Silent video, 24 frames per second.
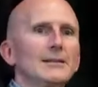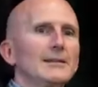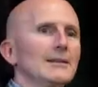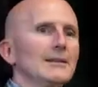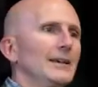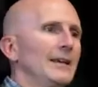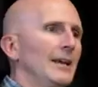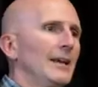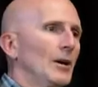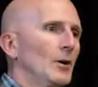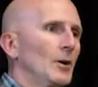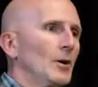
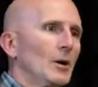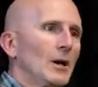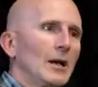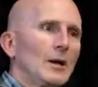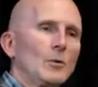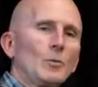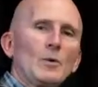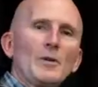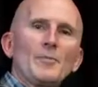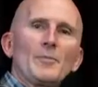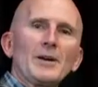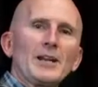You know,
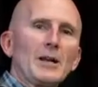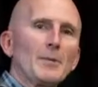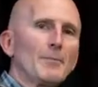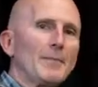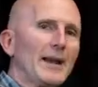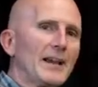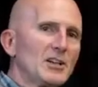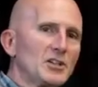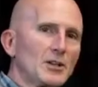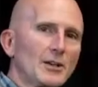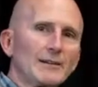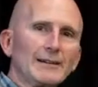we've been
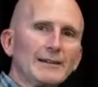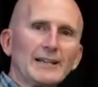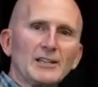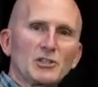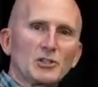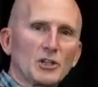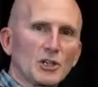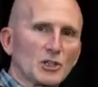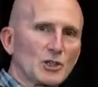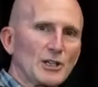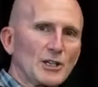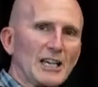amazingly
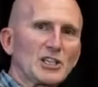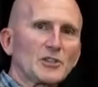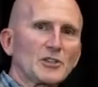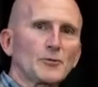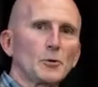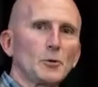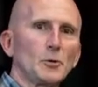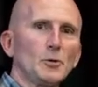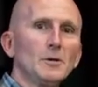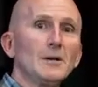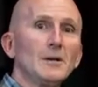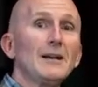
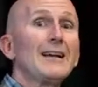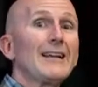successful.